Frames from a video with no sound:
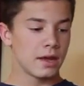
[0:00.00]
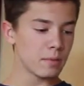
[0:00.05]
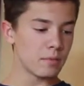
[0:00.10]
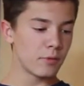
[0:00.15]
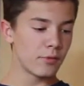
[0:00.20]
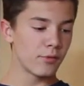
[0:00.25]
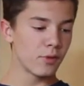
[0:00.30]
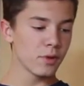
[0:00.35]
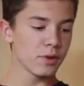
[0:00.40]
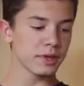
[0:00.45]

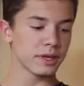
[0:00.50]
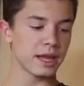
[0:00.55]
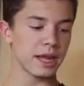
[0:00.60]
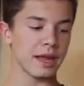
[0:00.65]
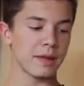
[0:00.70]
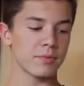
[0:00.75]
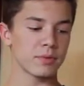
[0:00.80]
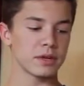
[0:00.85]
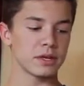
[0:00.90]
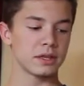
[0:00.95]
before the
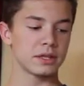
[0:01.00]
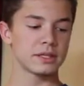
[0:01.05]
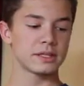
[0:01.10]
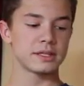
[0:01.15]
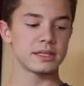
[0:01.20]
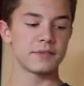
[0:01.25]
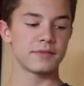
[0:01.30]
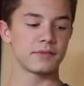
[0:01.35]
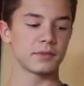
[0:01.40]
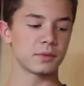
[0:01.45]
Cambrian, the
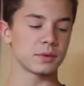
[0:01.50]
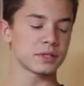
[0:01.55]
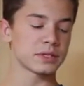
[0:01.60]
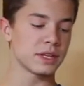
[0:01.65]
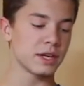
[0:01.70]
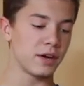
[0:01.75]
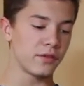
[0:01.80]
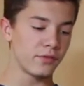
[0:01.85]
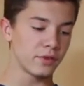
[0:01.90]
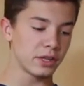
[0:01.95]
seafloor was
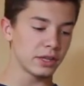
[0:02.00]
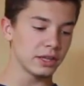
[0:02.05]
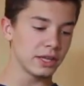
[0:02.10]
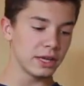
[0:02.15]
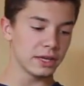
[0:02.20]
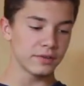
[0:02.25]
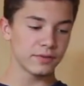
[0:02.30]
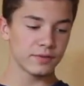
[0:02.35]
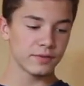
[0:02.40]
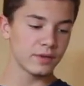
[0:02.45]
covered in
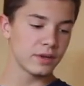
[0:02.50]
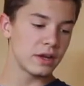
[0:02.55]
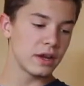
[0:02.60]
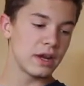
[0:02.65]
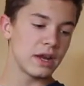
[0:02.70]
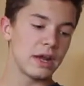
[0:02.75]
life,